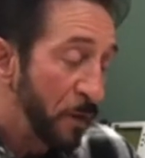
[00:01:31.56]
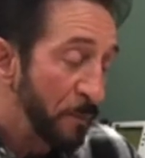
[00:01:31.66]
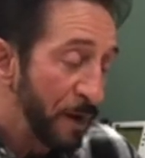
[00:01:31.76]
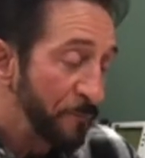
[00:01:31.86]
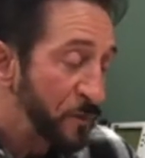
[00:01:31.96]

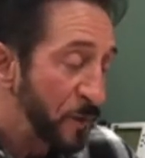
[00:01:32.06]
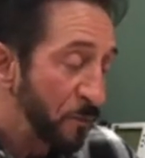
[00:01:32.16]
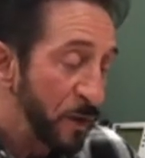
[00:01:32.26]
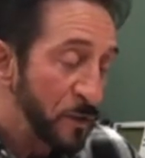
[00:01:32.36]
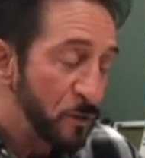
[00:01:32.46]
met for
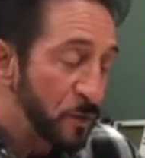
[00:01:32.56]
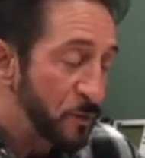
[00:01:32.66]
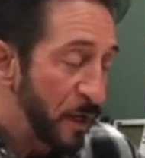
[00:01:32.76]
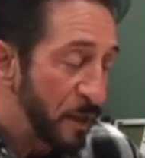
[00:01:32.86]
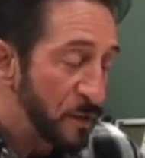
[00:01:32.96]
some weeks, we
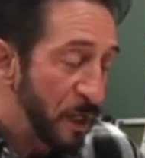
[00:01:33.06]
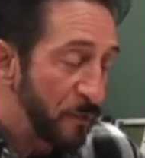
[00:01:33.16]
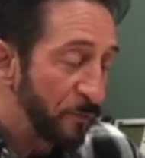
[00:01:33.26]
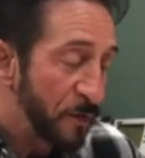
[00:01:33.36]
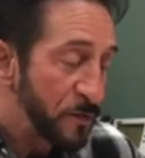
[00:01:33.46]

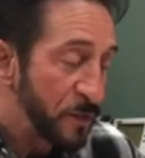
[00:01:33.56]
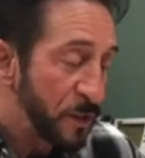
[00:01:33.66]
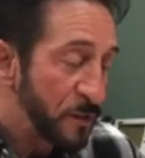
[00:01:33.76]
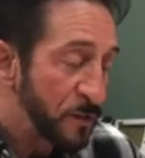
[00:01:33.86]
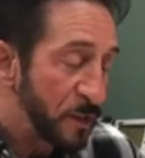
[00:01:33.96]
strategized various
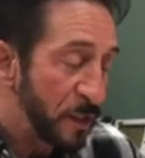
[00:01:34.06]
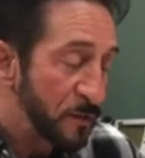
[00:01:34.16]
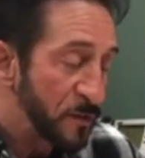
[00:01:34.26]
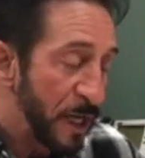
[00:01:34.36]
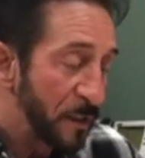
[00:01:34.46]
things,
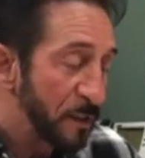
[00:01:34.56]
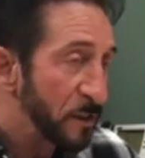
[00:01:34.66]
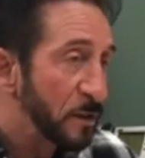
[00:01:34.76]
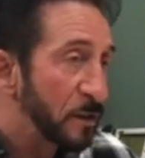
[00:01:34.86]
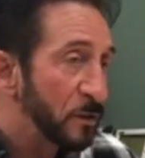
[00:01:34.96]
and sadly
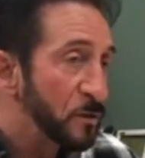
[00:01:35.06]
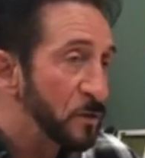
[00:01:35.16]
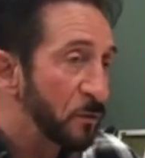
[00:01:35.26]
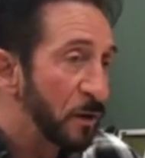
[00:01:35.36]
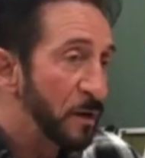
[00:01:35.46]
the
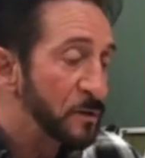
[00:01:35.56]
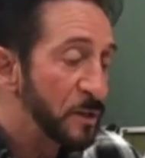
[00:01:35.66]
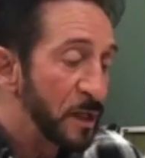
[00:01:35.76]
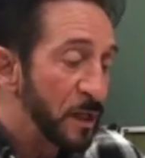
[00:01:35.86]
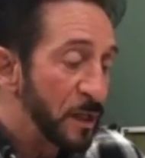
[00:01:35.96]
conclusion
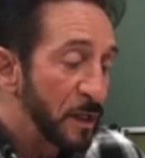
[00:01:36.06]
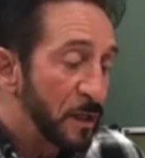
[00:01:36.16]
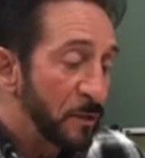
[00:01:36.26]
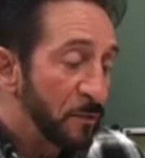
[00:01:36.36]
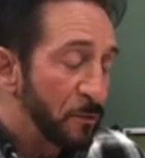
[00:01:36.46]
was
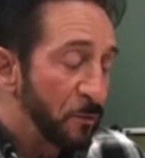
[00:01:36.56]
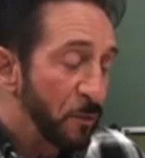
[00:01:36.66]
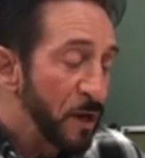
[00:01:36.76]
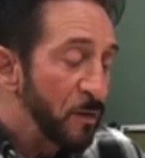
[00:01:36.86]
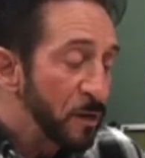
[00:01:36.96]

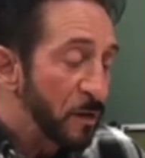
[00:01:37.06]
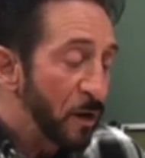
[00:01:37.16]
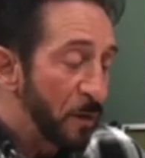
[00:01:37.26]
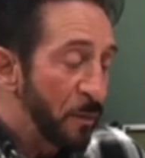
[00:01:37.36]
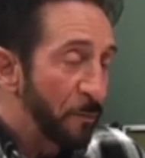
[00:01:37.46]
we couldn't
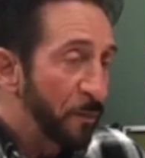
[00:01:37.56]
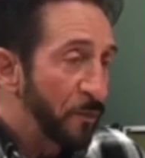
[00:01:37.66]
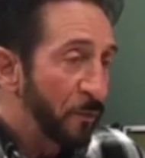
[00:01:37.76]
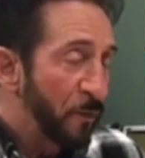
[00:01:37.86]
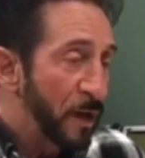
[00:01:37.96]
come up
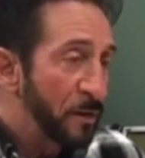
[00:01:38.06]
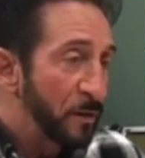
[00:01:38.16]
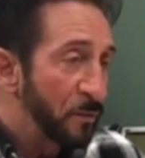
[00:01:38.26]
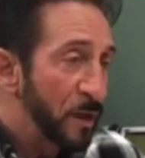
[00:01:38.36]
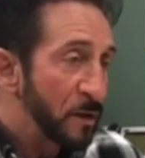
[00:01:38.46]
with a way
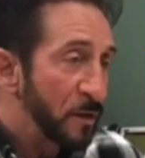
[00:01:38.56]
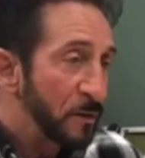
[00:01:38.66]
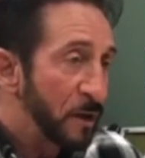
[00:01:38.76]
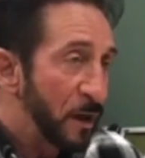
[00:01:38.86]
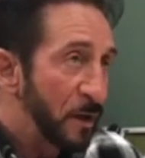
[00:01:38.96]
that we
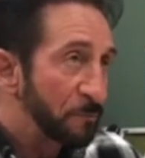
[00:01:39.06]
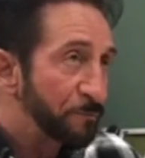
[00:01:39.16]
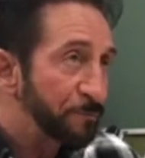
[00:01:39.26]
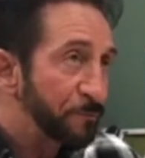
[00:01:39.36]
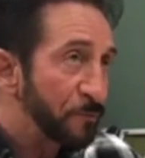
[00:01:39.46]
could
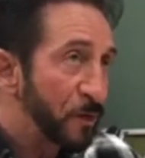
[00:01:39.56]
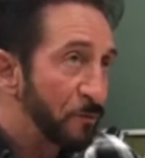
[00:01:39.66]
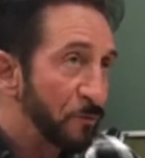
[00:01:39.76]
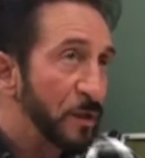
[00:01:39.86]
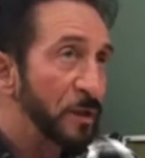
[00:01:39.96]

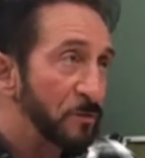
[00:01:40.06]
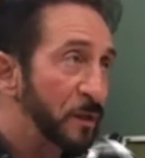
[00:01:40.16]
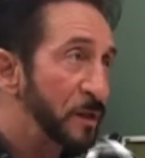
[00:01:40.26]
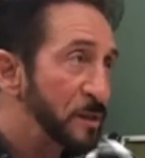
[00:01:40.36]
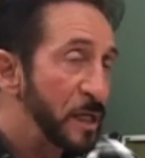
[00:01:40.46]
really,
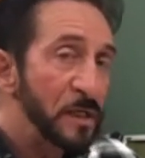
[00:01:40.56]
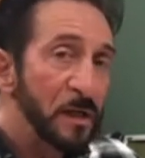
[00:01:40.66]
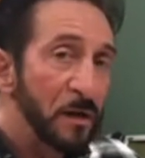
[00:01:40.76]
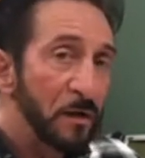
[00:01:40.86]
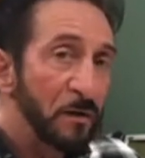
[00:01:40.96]
really take
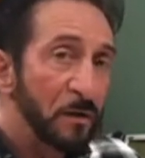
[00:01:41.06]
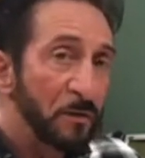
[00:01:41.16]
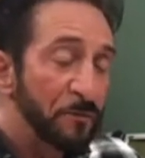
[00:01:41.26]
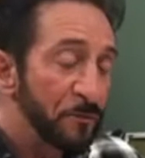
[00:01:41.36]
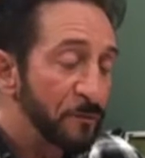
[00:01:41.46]
care
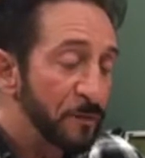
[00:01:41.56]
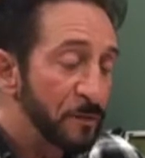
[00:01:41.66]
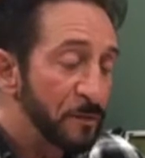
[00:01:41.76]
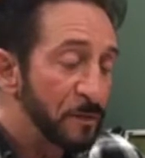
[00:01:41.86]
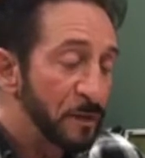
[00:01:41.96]
of
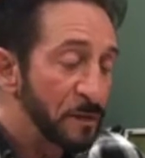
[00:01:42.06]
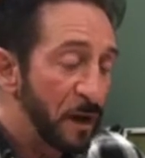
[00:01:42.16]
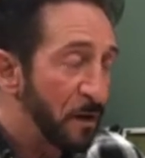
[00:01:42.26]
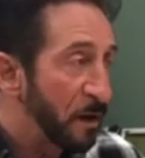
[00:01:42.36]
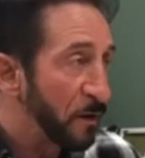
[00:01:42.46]
the
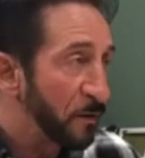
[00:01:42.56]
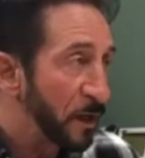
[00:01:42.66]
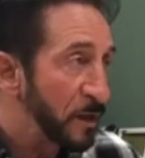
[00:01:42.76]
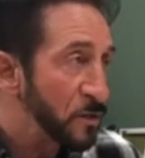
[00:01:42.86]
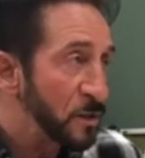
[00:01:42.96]
entire
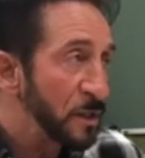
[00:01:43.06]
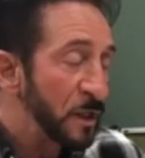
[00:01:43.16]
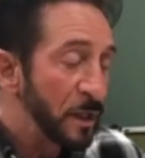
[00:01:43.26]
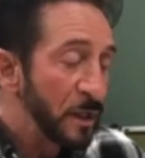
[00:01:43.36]
congregation